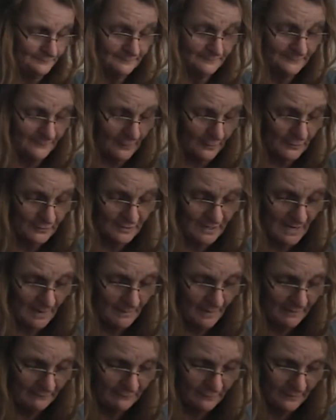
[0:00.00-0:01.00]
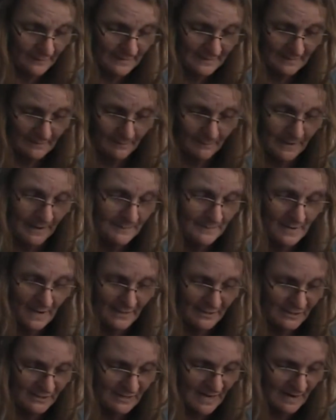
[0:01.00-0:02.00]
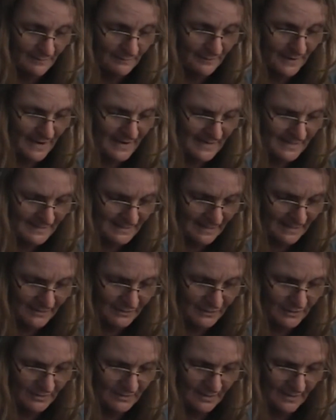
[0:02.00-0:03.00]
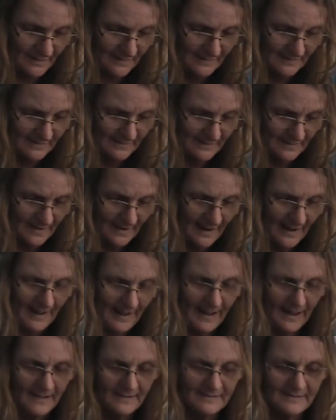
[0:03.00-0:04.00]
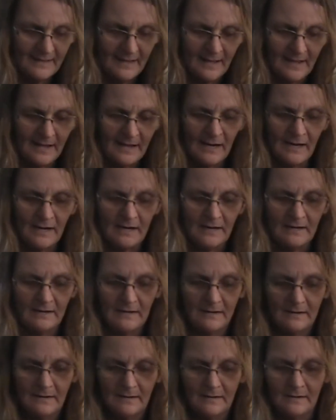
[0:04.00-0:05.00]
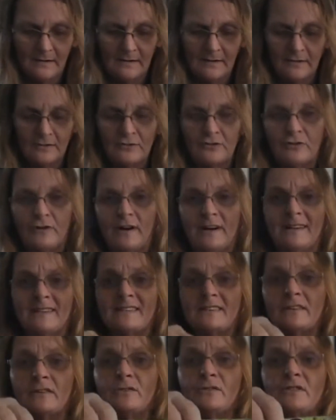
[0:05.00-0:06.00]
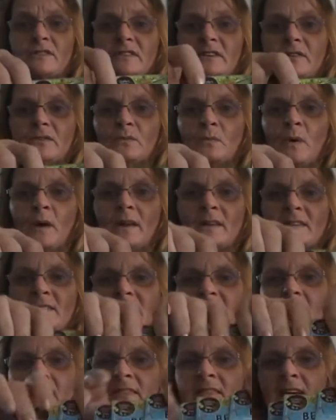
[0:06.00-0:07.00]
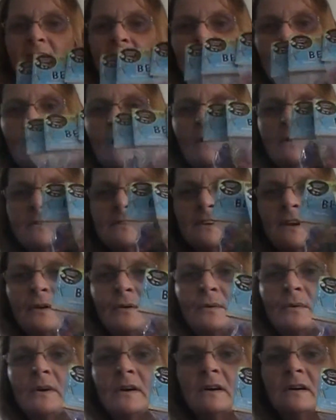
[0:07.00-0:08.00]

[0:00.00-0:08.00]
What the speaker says: first time I really, or maybe I just hadn't paid attention, had the translucent ones there also.